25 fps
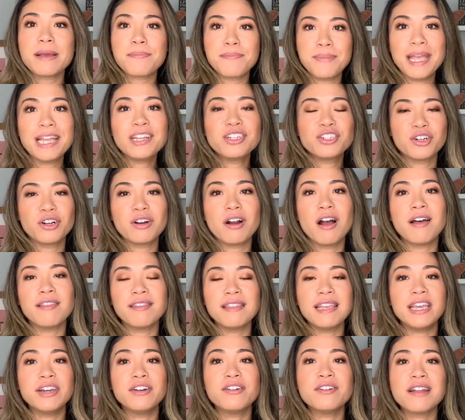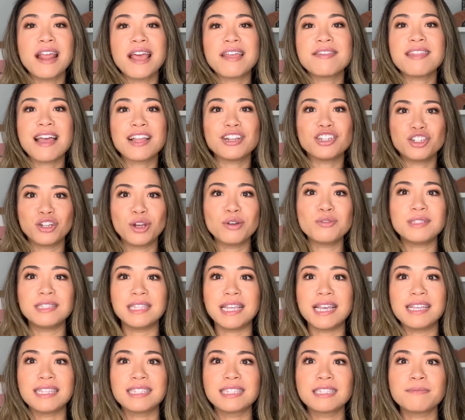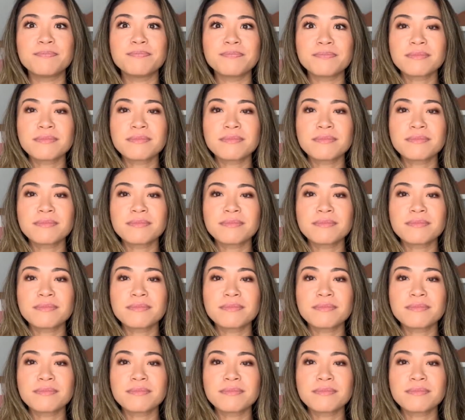picture on the internet that shows this,